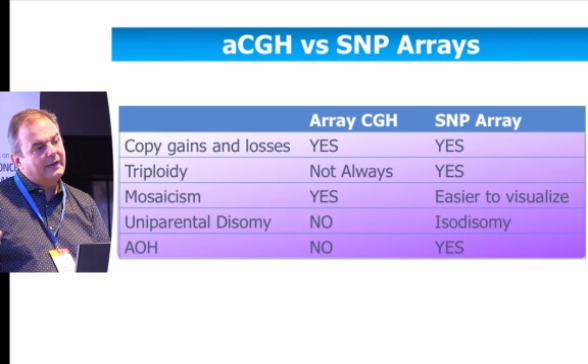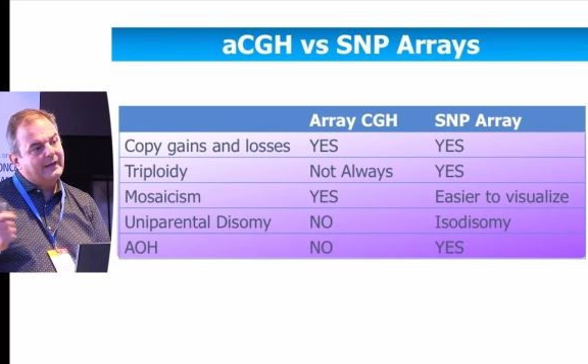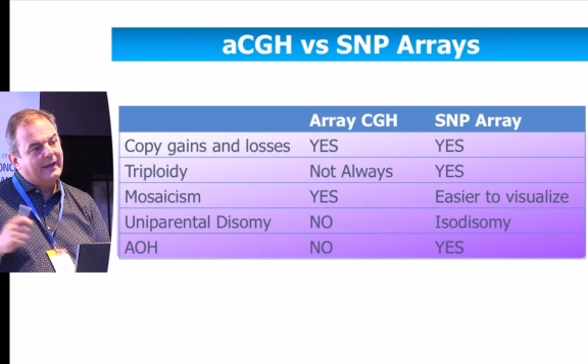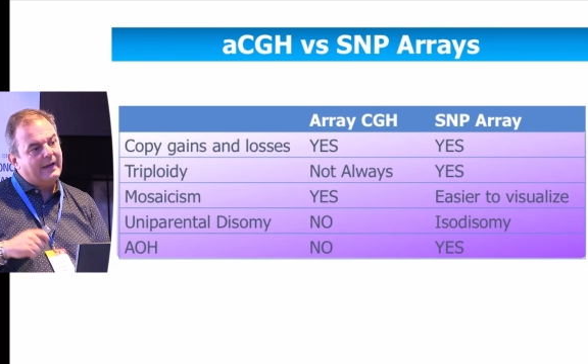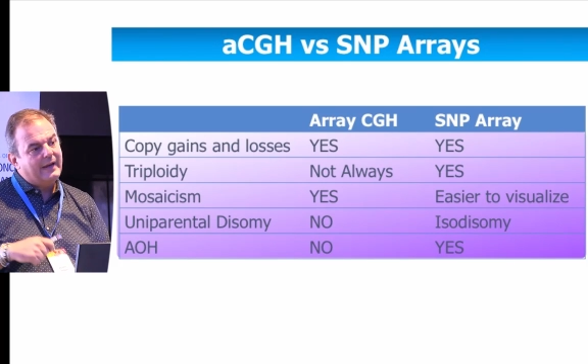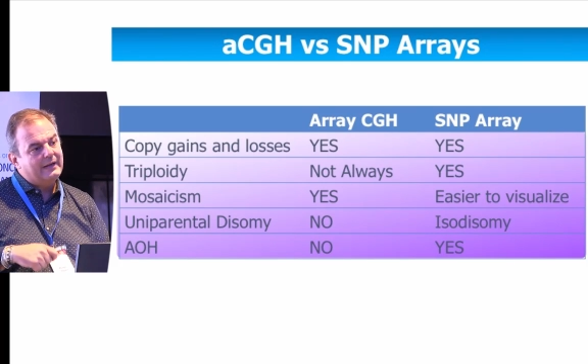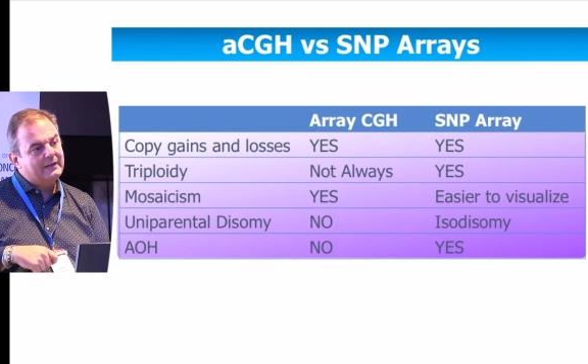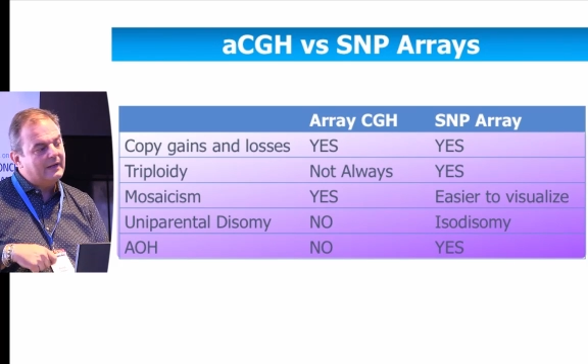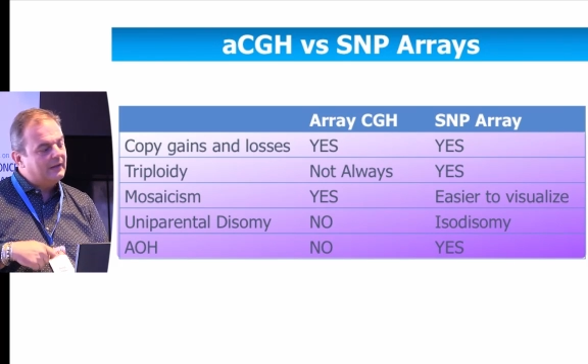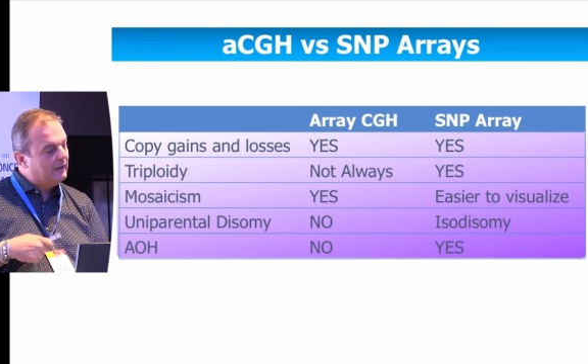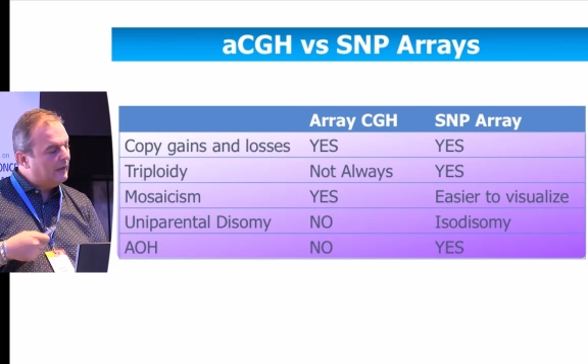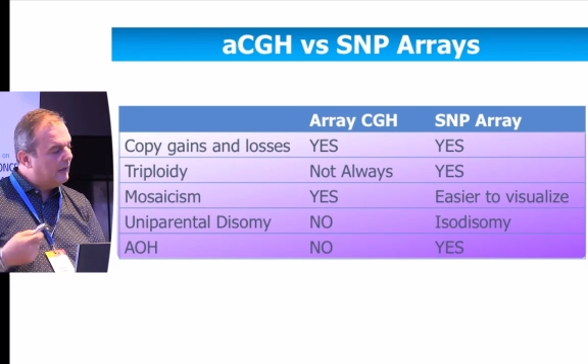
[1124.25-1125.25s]
gain
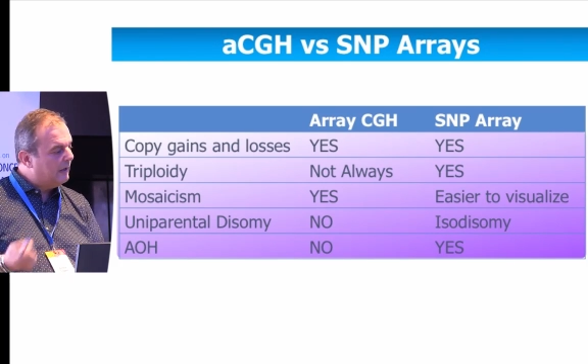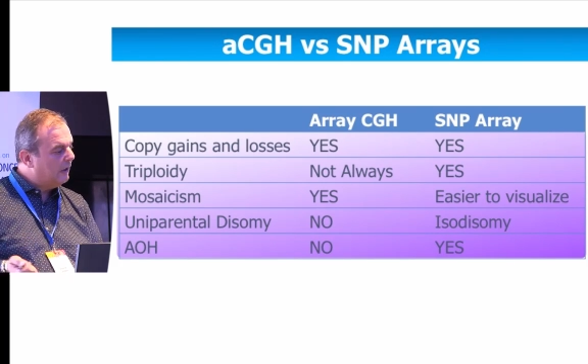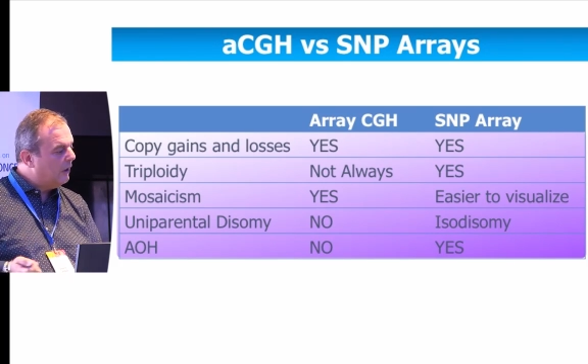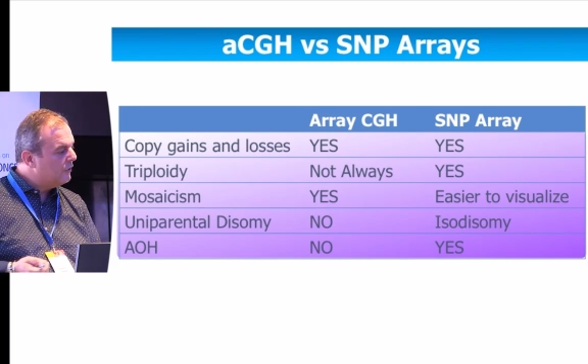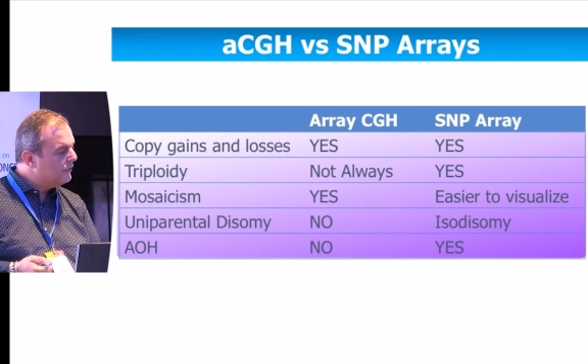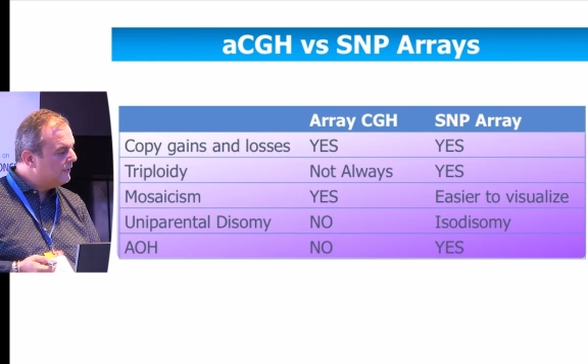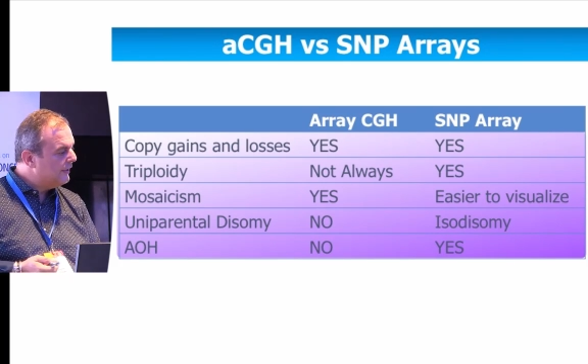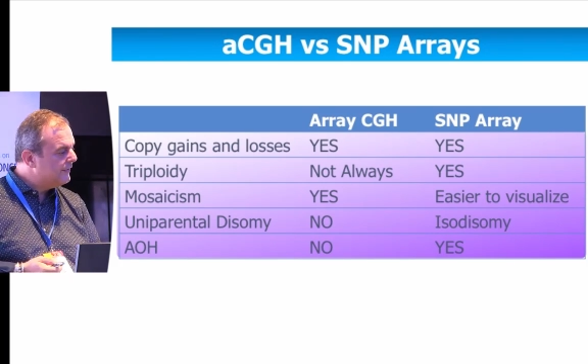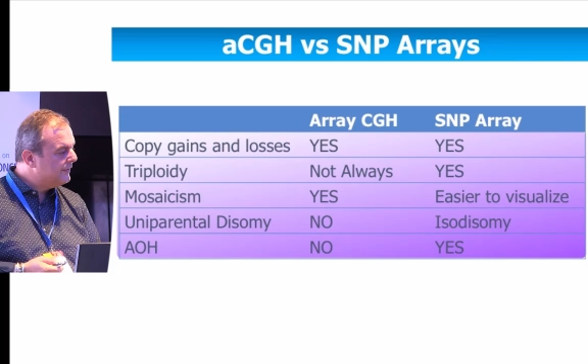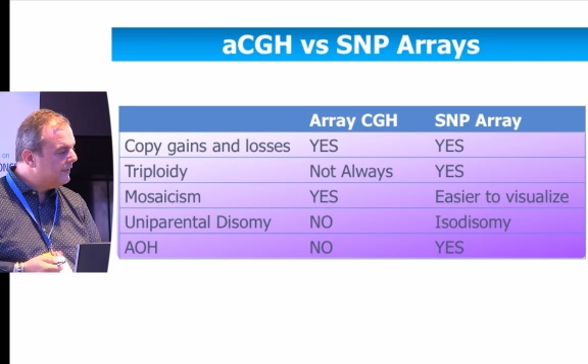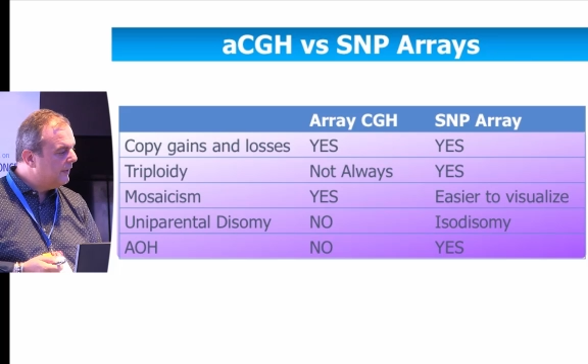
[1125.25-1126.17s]
and losses.